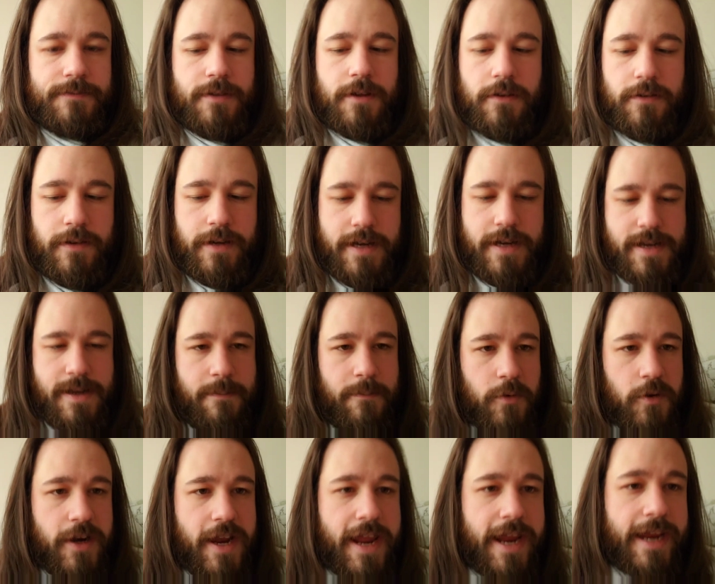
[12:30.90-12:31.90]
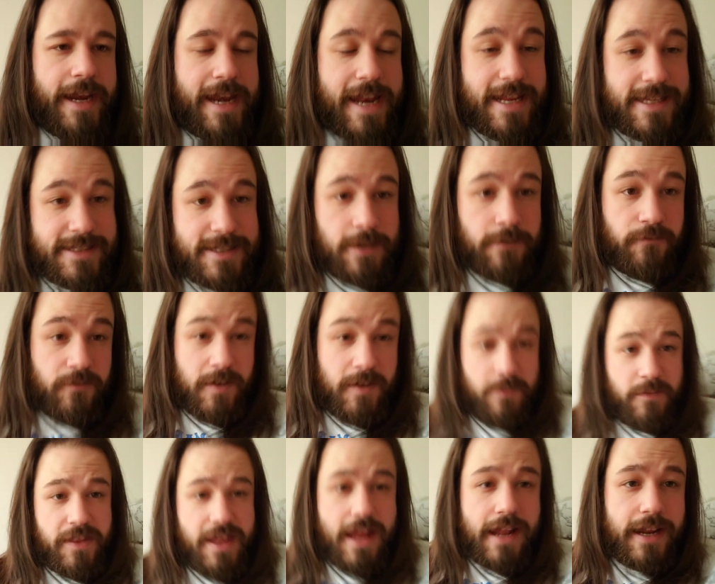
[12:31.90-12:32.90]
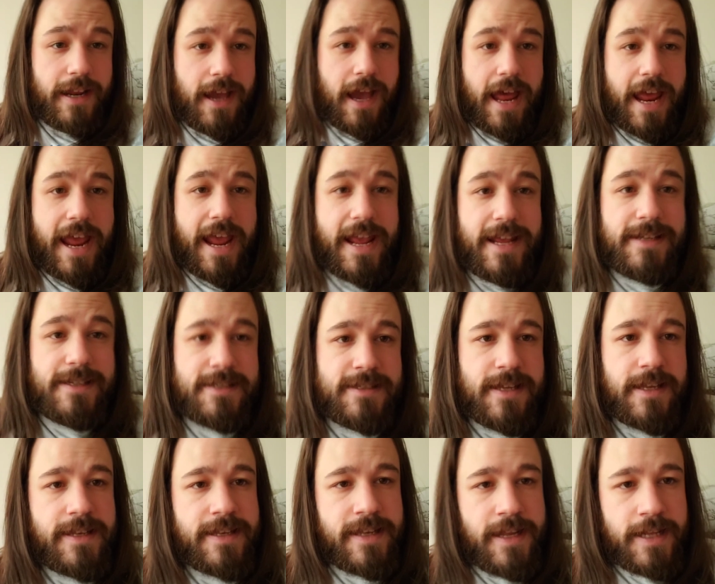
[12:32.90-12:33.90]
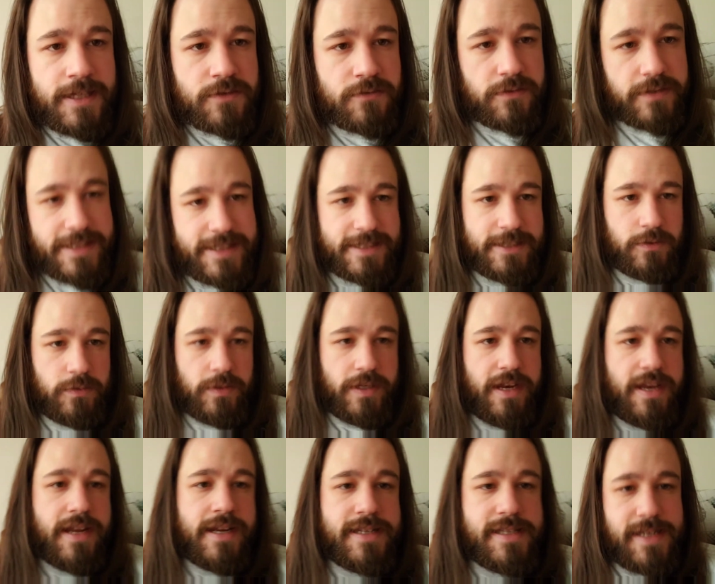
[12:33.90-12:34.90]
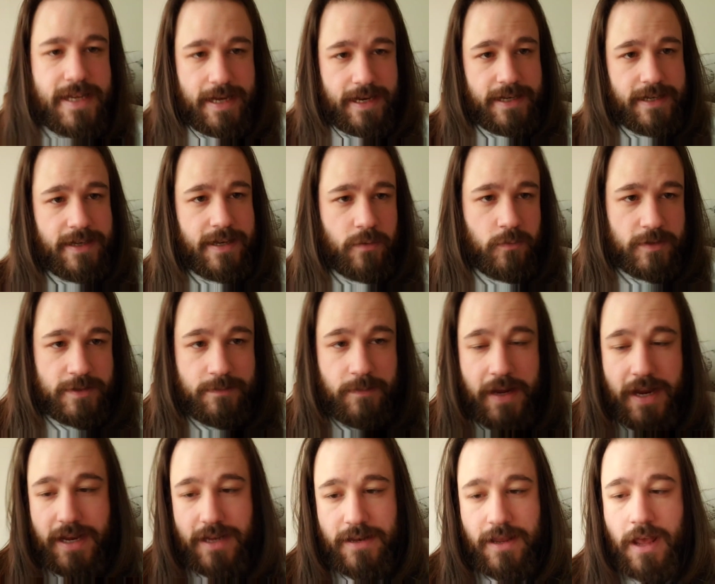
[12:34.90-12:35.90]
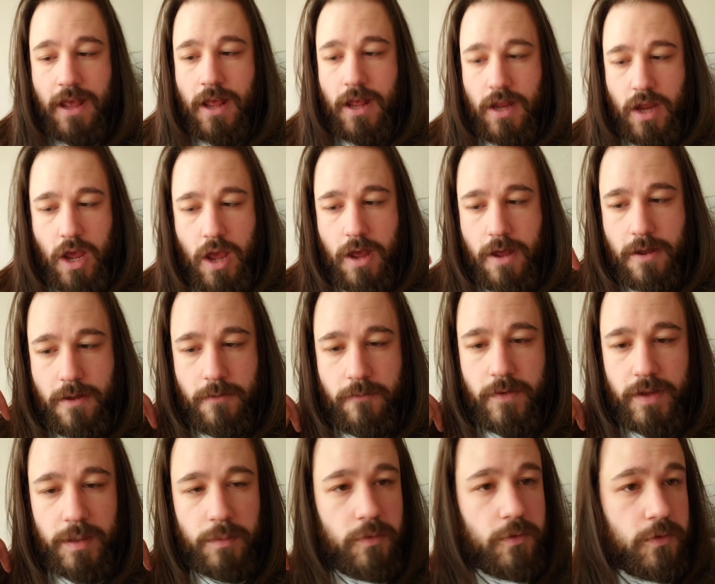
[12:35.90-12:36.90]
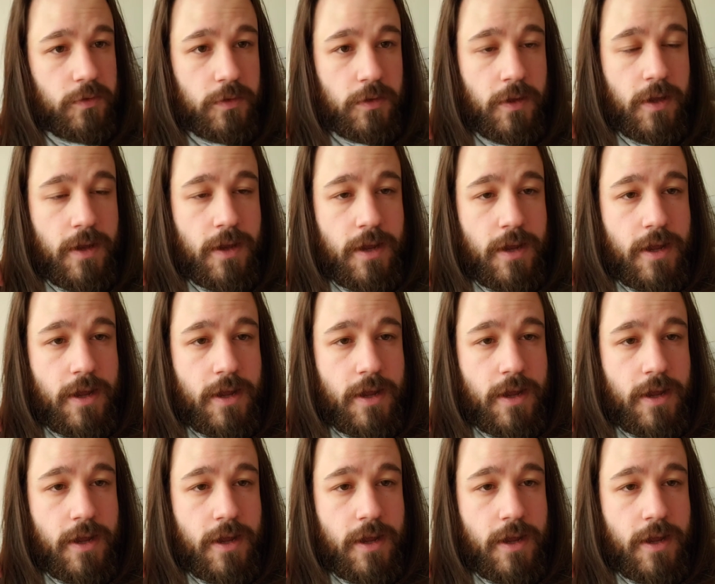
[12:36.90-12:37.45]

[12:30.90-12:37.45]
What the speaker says: All right, number 8 is a film that got a Sundance release in 2019 and was made available